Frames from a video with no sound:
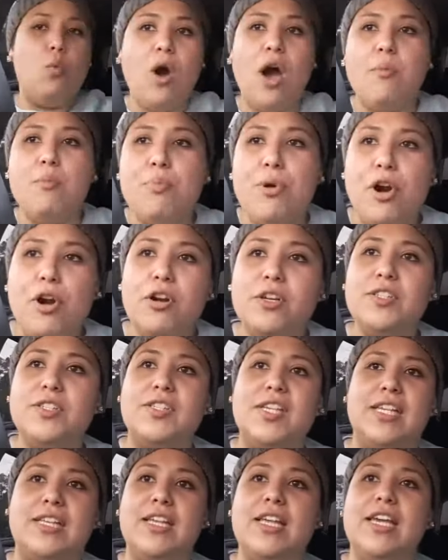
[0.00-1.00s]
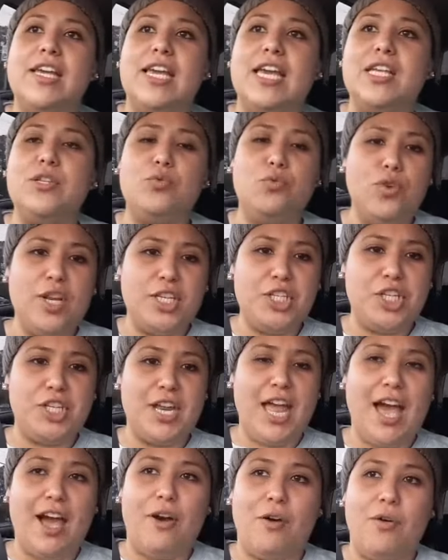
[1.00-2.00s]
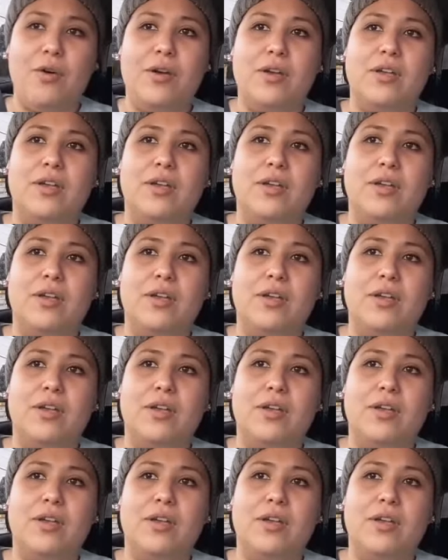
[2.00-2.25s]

one person is reaching out.